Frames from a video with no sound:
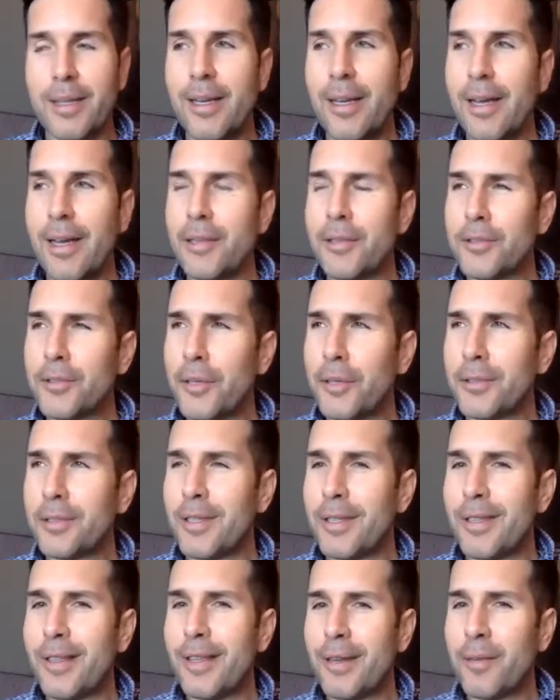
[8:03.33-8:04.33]
And you start to
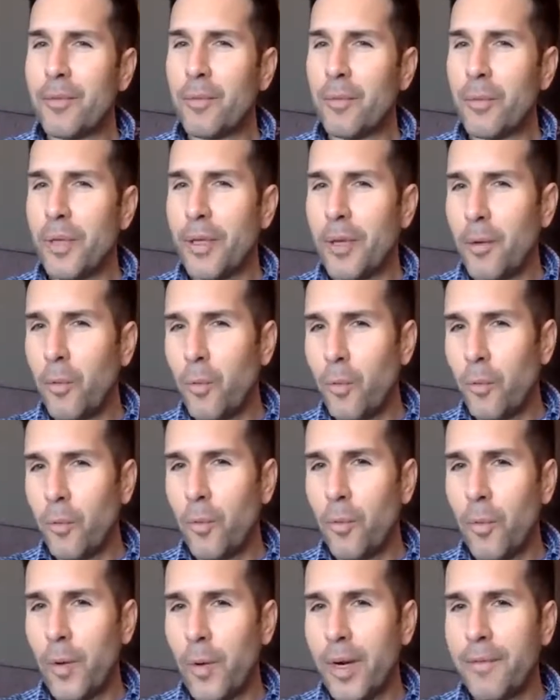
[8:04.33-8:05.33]
think,
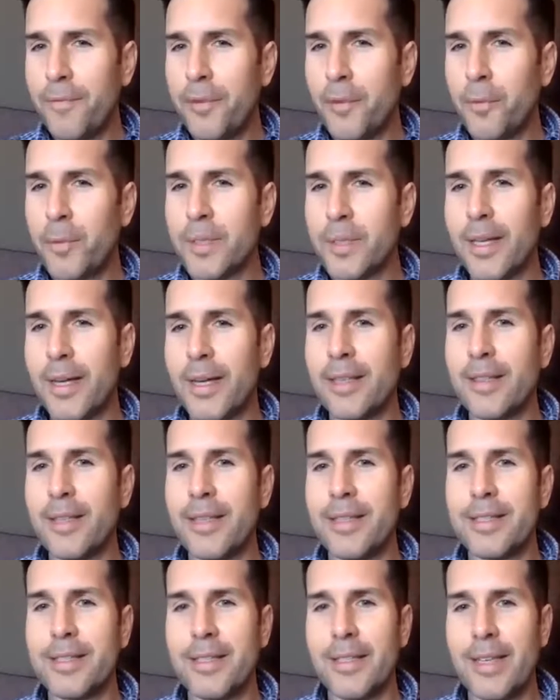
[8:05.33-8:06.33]
what if it was like
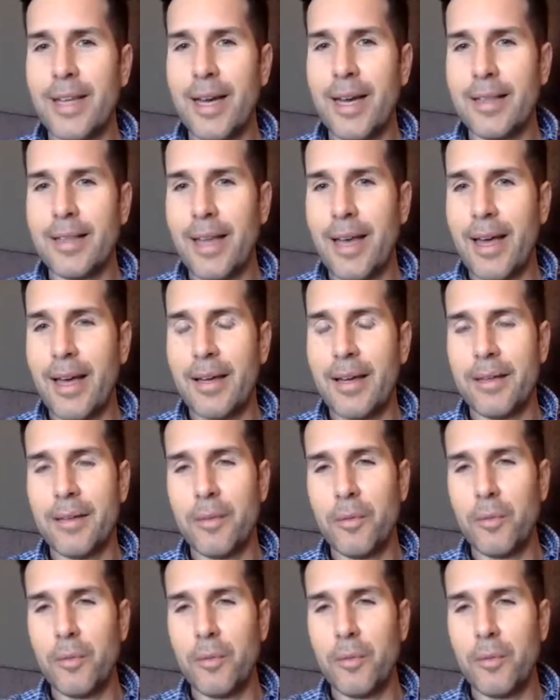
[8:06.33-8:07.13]
this and not that?